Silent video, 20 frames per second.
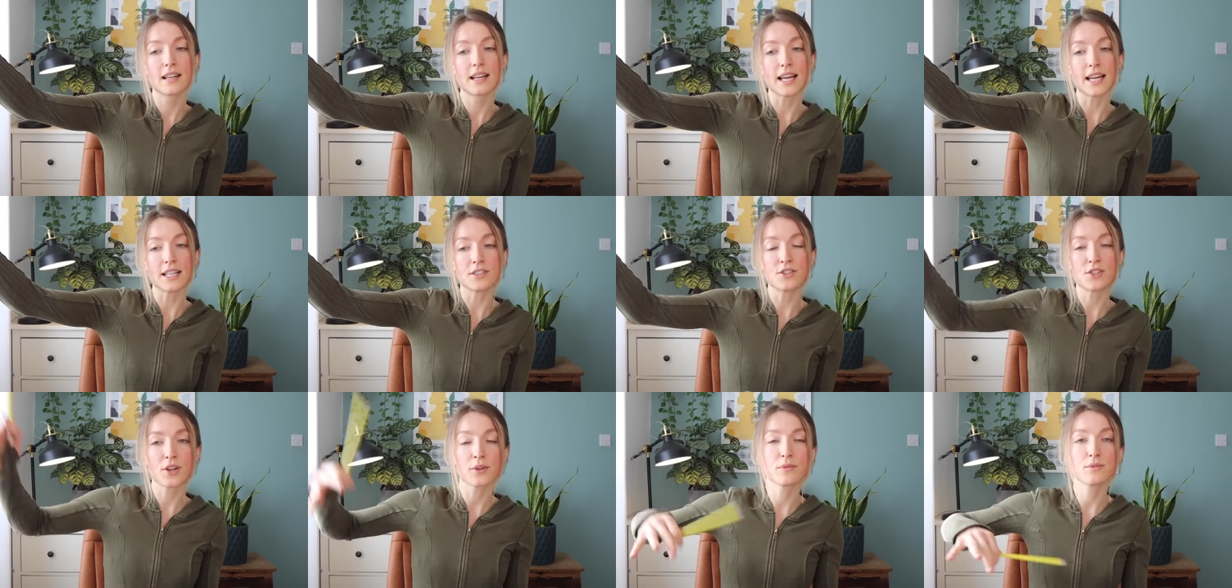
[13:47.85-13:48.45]

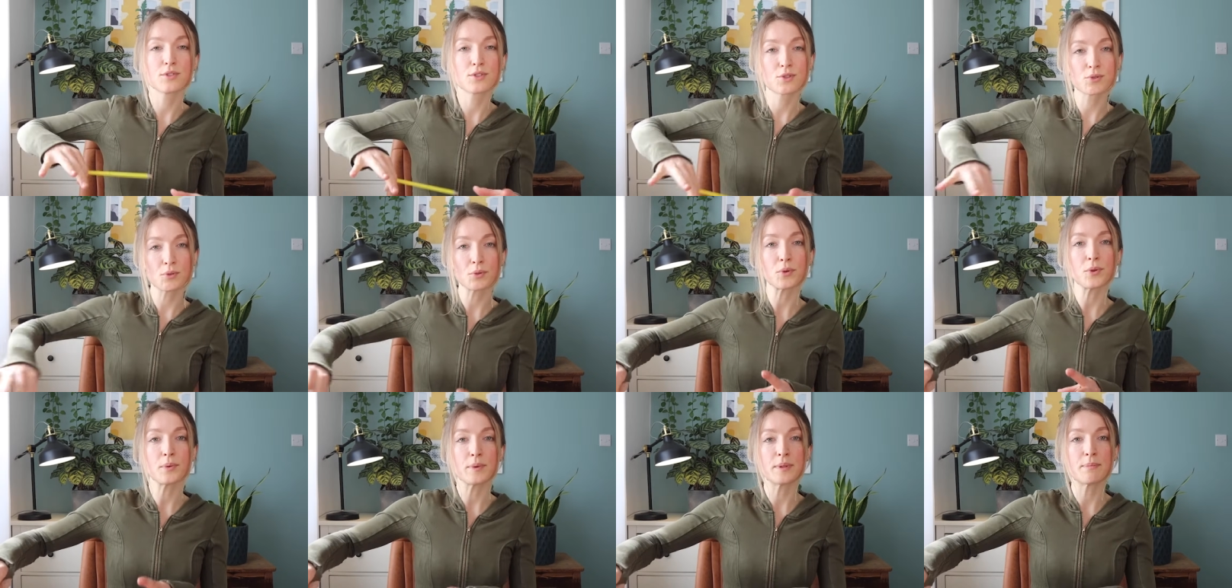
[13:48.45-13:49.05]
And don't
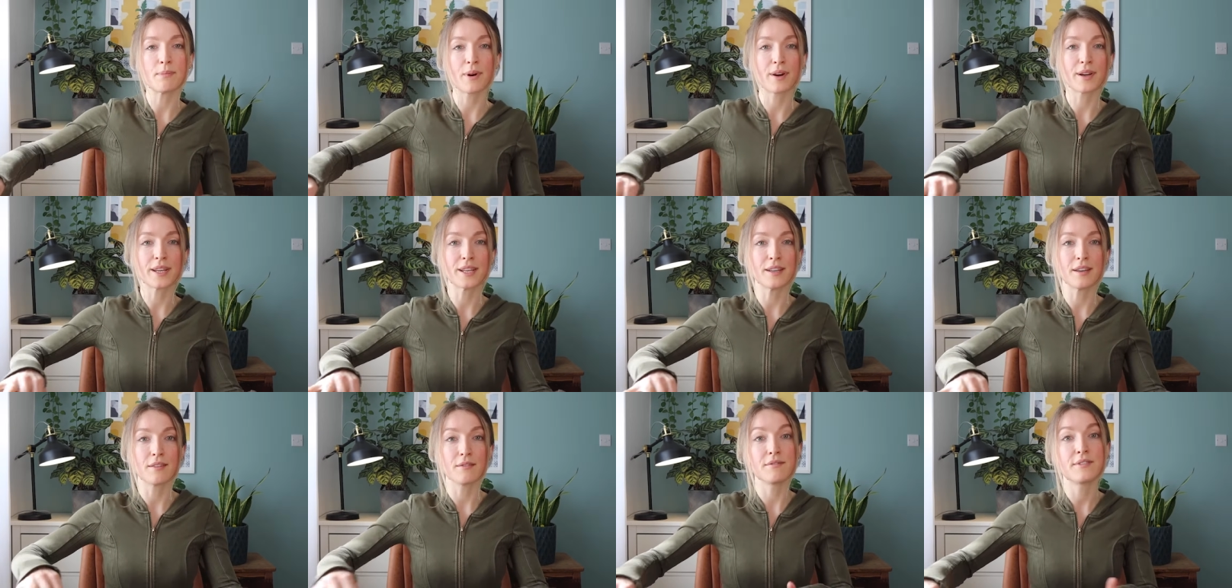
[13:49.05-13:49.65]
screw with
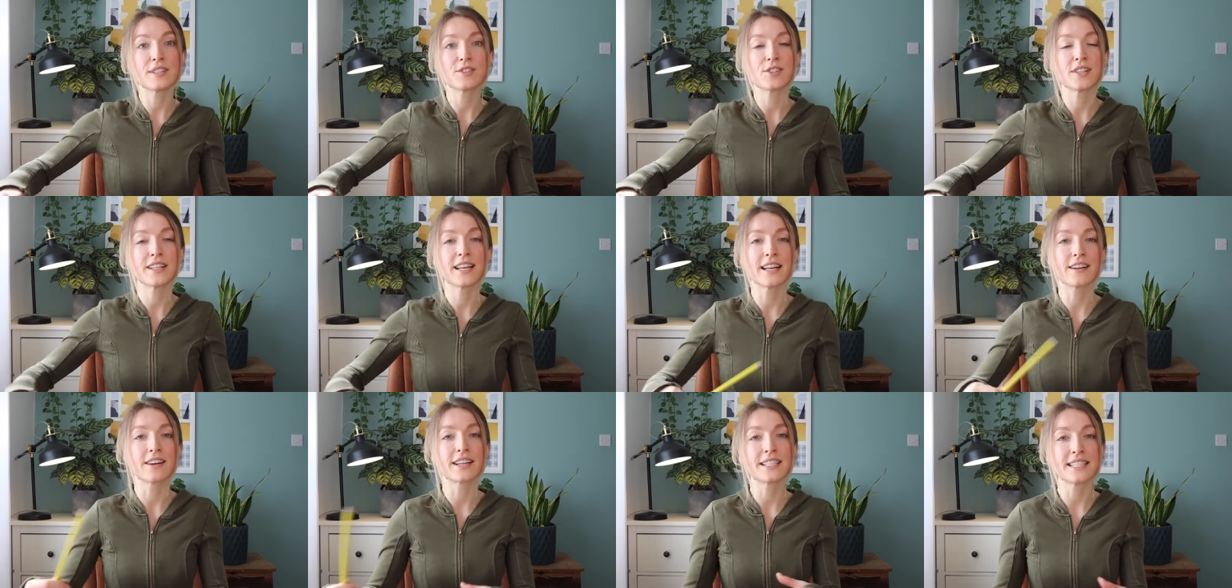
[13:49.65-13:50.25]
my vision
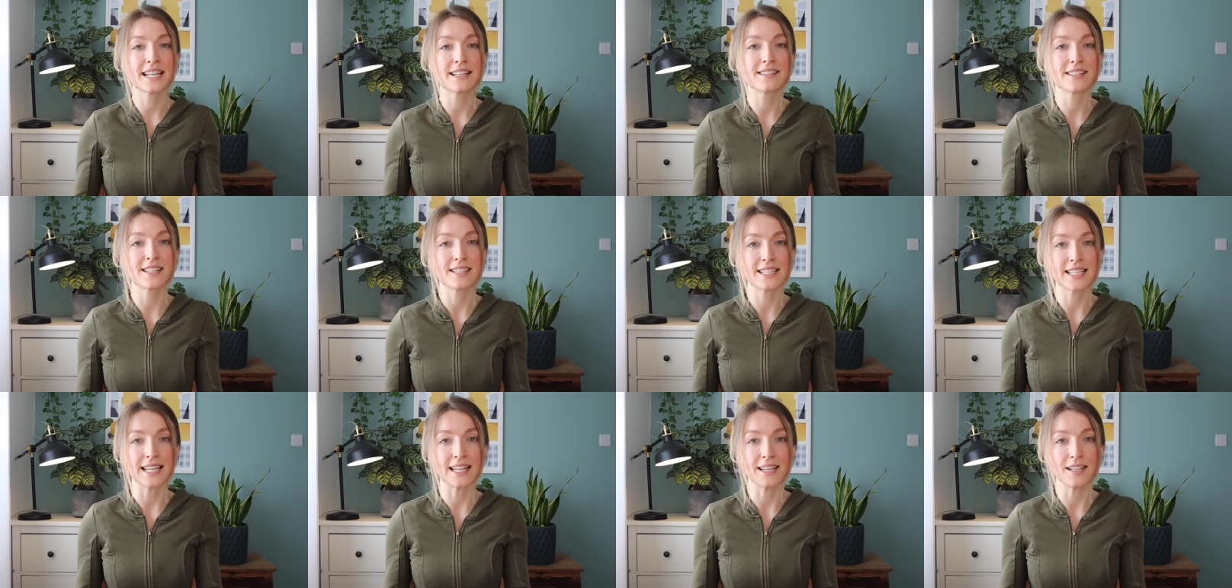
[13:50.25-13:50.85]
and
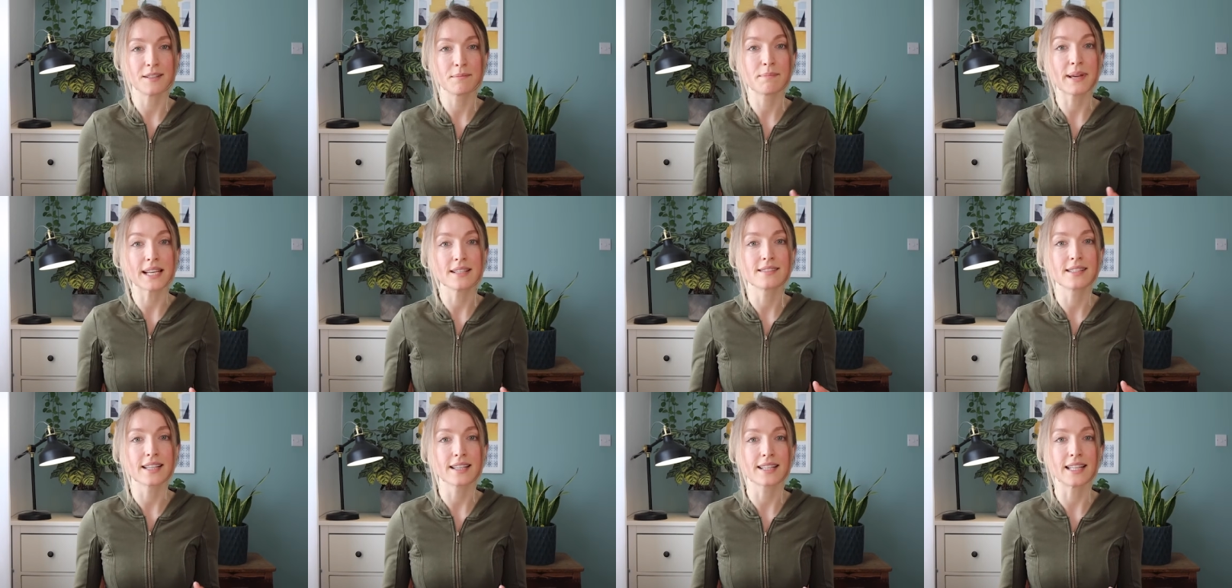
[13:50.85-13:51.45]
identity,
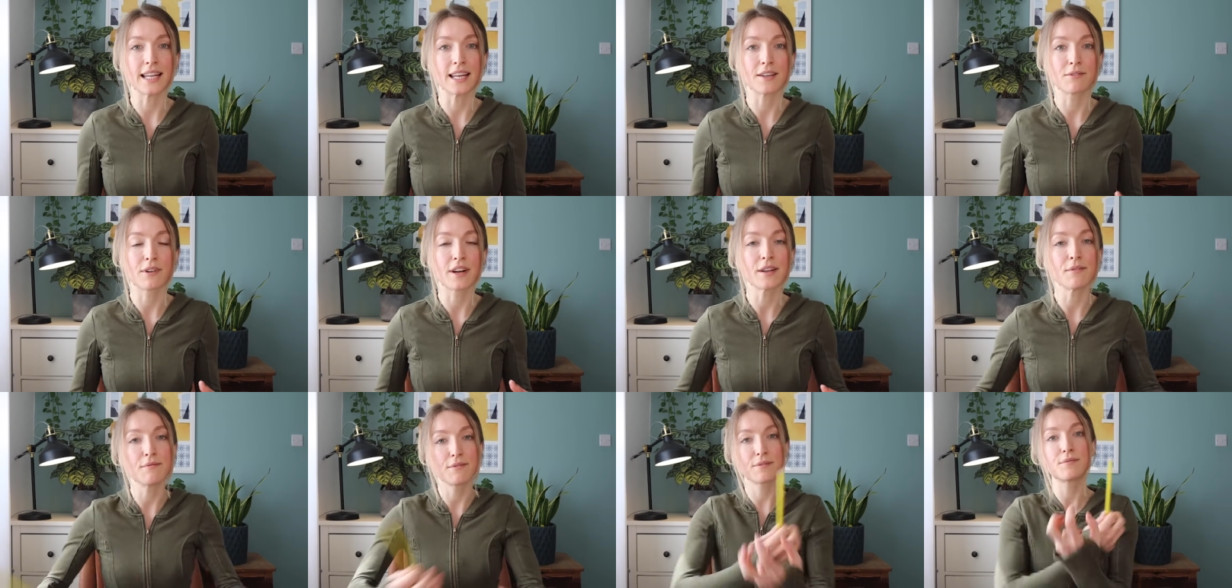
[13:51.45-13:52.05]
basically,
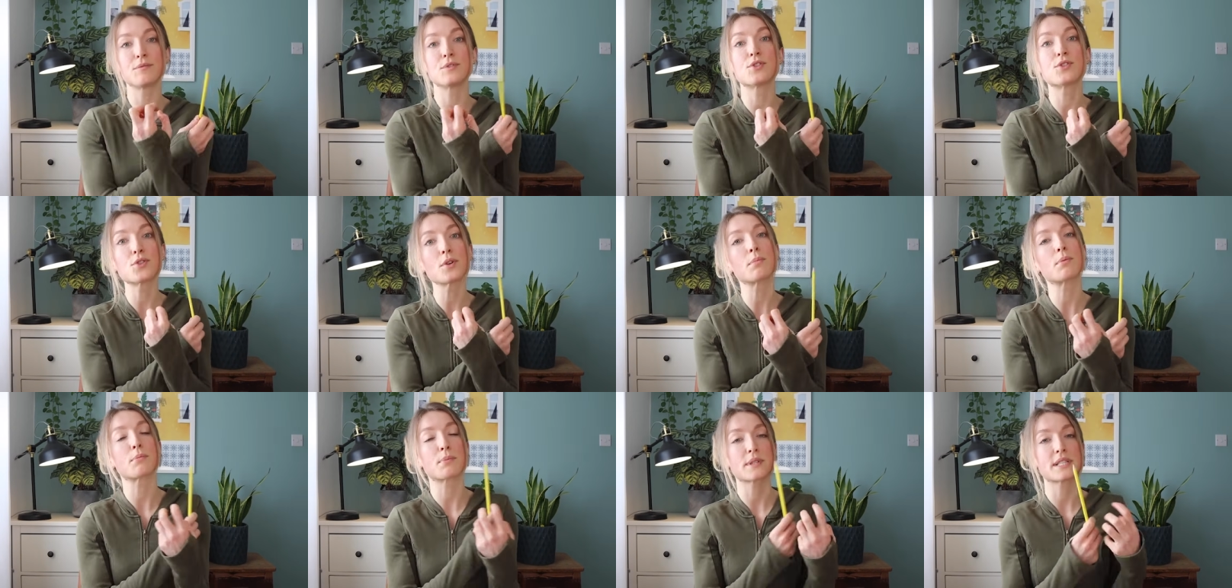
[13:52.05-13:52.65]
right? I'm
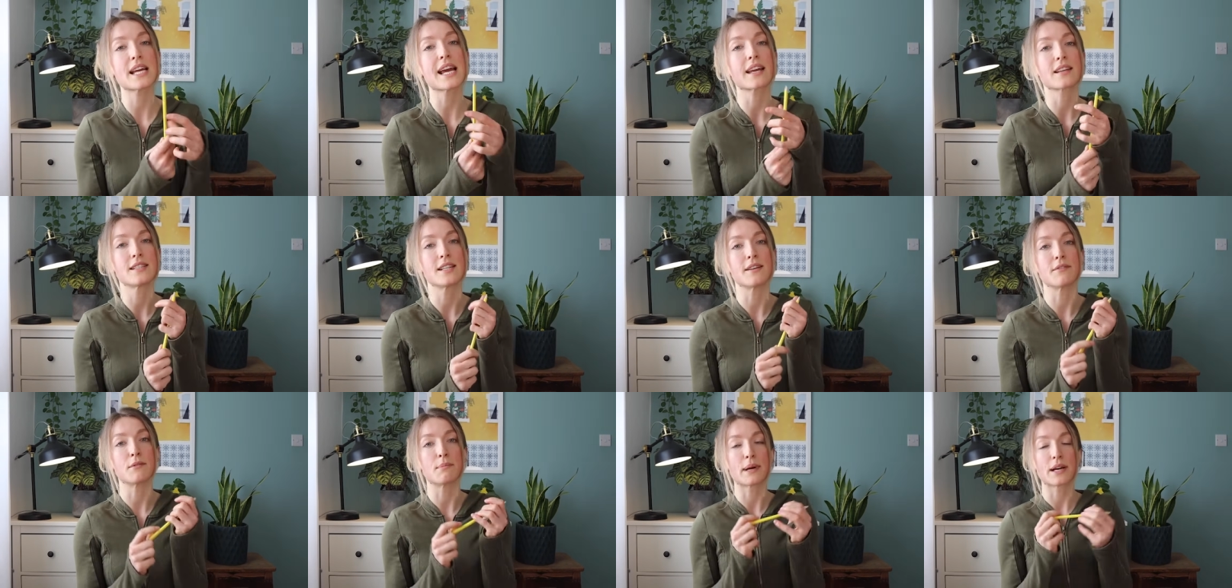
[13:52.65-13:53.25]
super
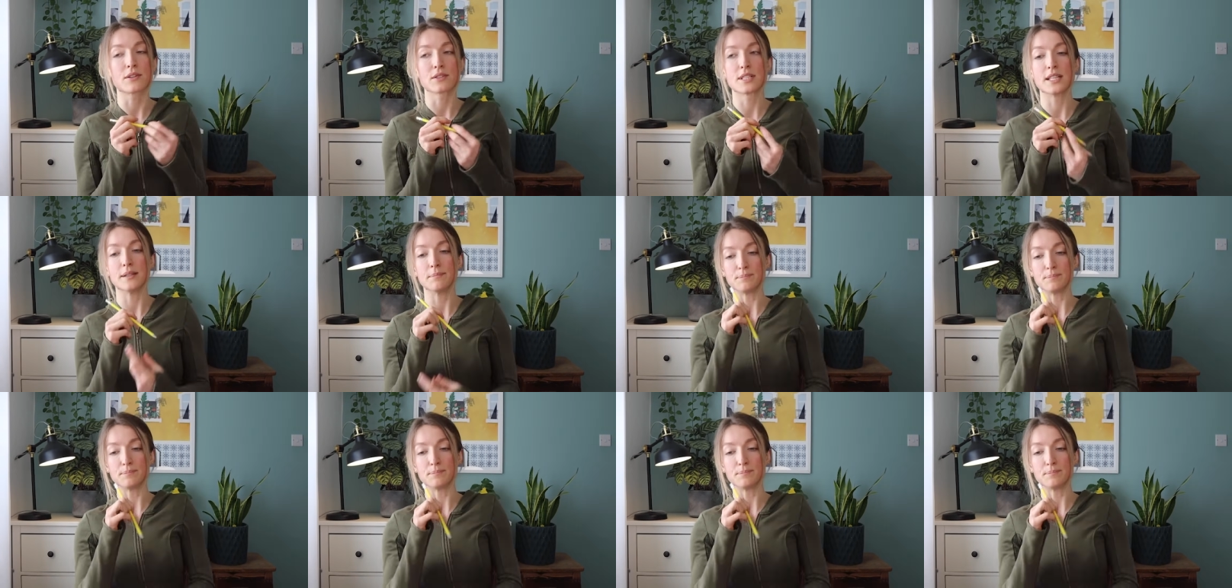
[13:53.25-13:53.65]
protective about it.